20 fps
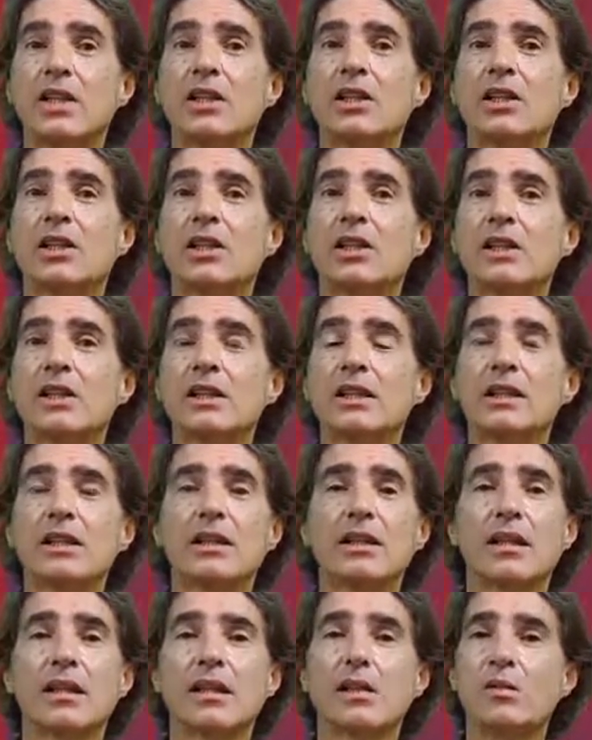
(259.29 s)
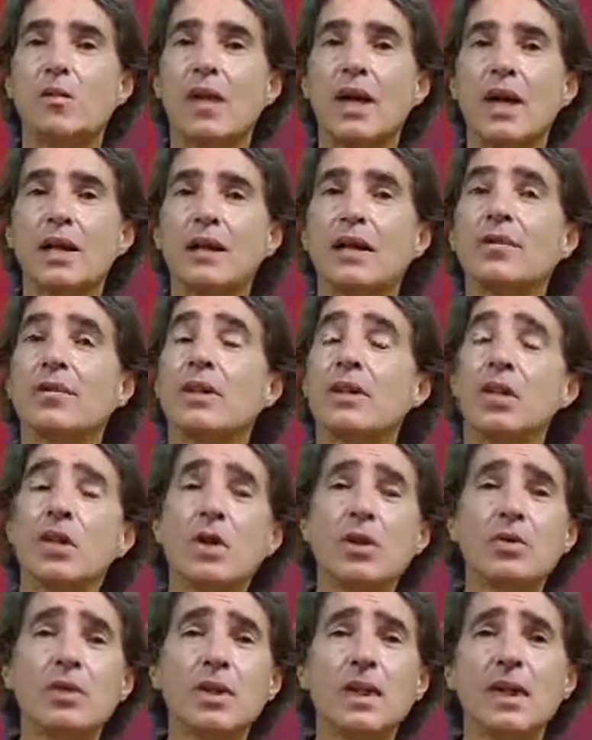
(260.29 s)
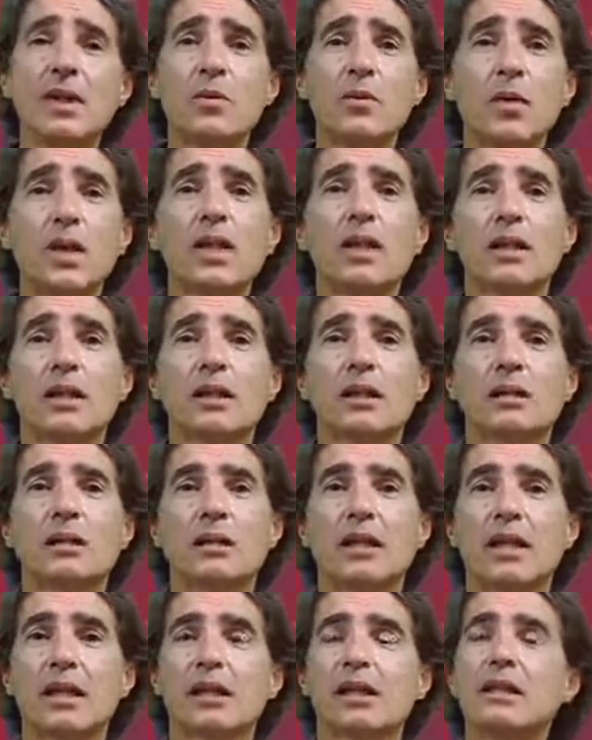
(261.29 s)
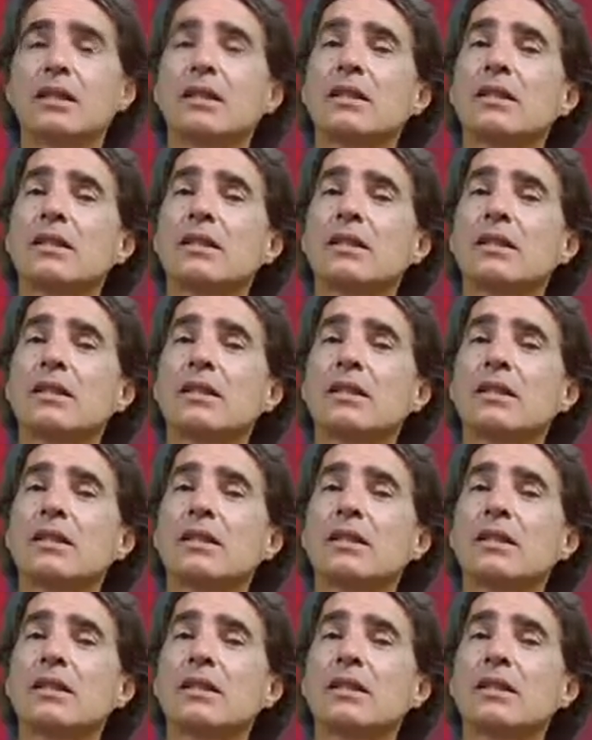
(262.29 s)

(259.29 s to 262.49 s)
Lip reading: God is the one and the only one that